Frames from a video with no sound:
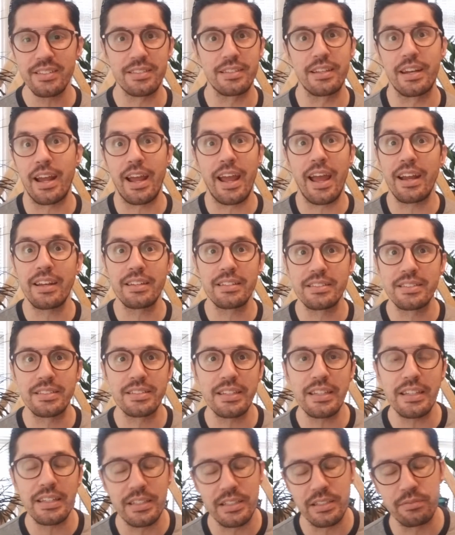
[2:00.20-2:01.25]
I hadn't
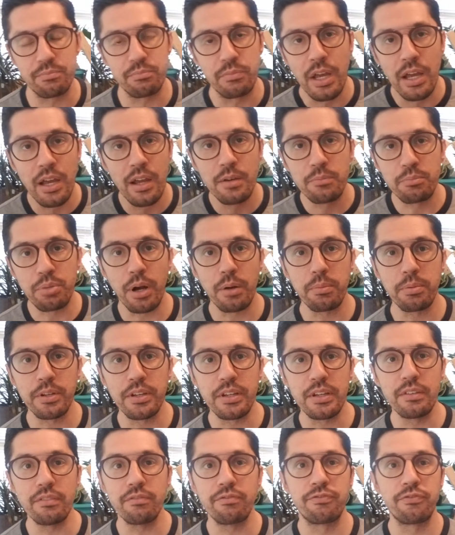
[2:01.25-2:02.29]
seen in
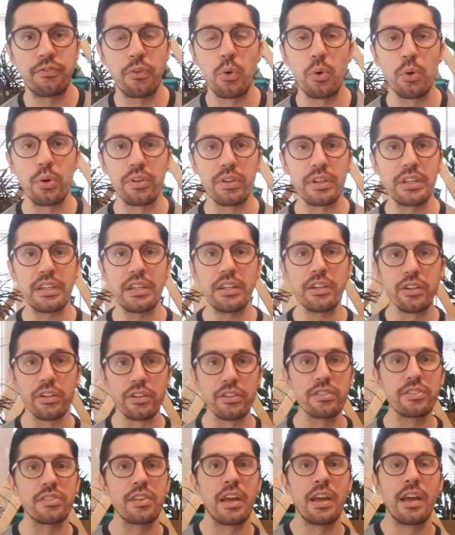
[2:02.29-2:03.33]
probably 4
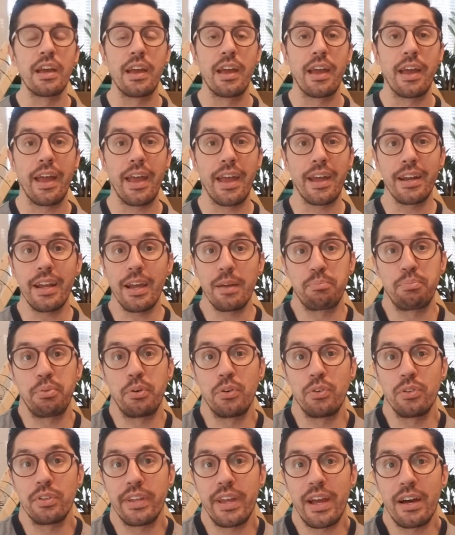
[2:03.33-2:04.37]
years, and I
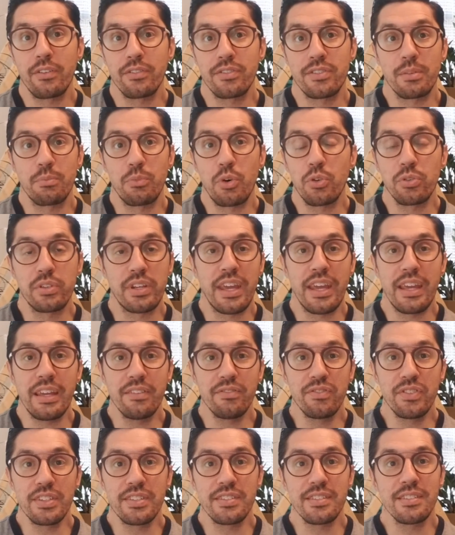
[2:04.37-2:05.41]
pulled out some old
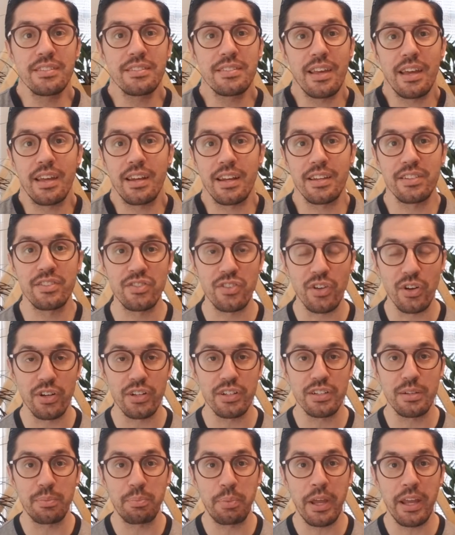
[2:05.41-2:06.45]
canvases and I
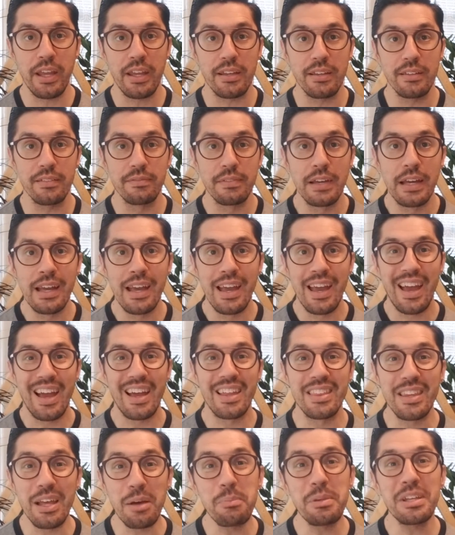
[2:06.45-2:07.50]
started to paint.
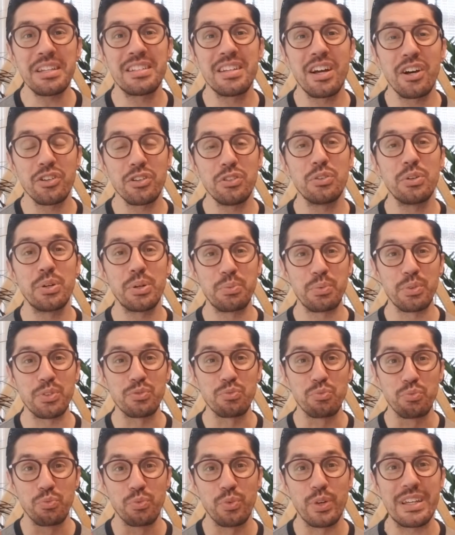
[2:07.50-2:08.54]
And let me tell you, it was
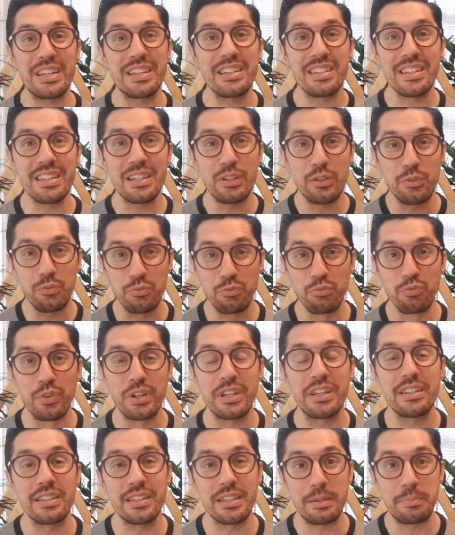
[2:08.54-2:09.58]
really,
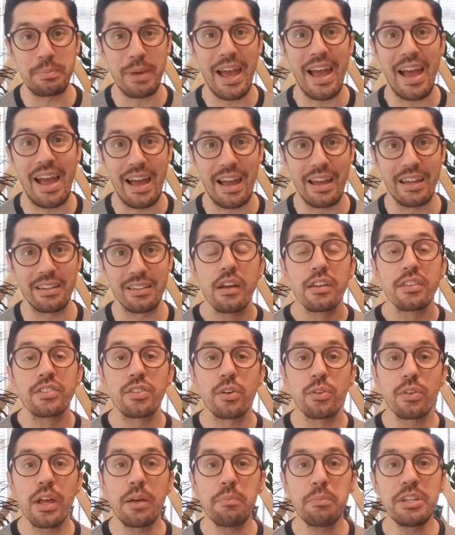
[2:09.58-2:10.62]
really bad. So
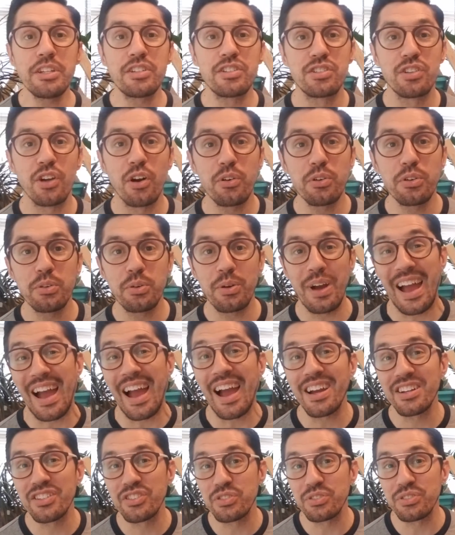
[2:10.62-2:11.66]
let me show you
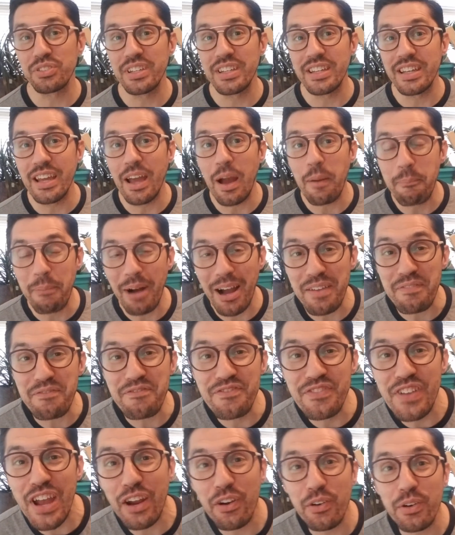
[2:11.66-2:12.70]
actually my
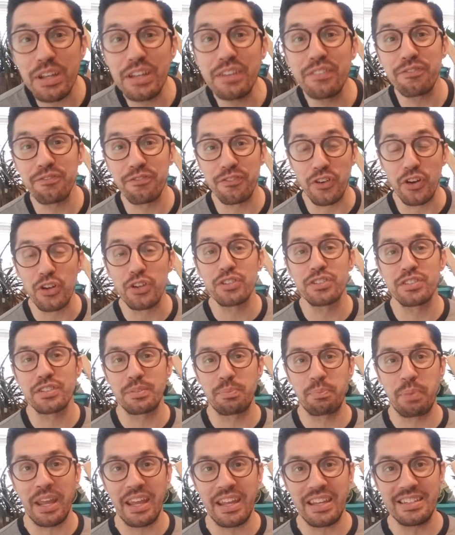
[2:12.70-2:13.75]
very first
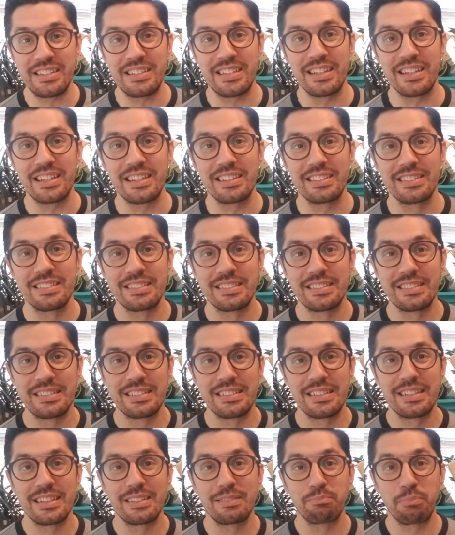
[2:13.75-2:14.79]
painting.
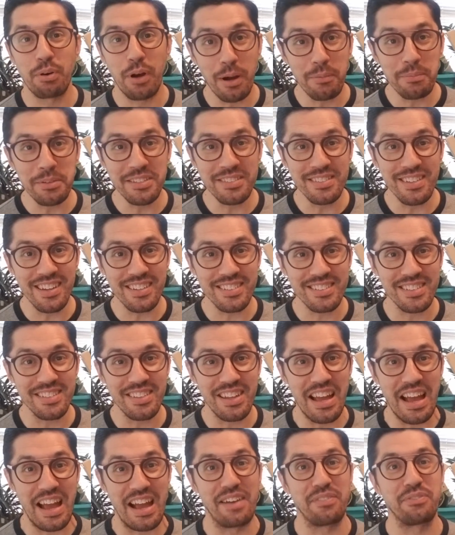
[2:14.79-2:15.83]
Promise not to
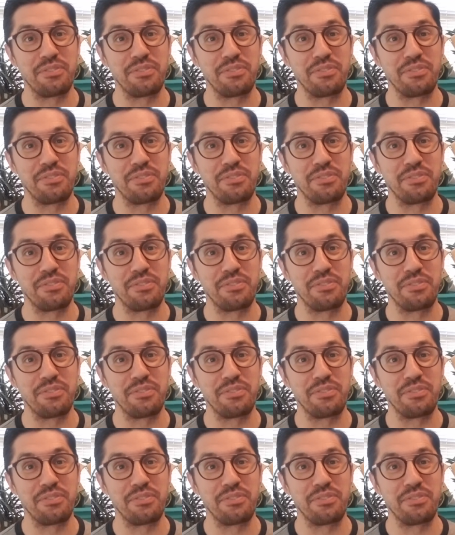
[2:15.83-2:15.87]
laugh.